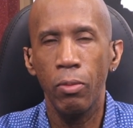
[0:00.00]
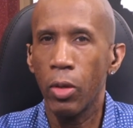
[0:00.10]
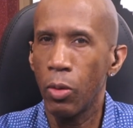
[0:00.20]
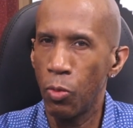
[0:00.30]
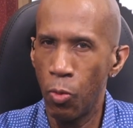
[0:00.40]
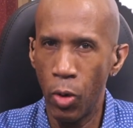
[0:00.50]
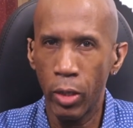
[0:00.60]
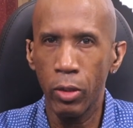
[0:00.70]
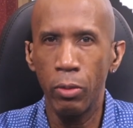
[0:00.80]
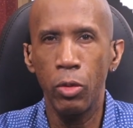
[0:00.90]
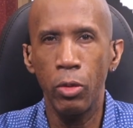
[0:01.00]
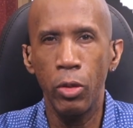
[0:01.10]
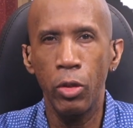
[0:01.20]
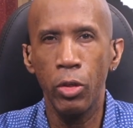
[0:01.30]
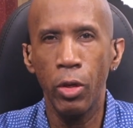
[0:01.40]
And welcome to
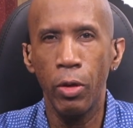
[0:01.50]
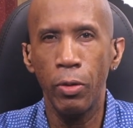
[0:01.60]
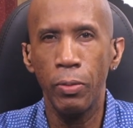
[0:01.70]
the show.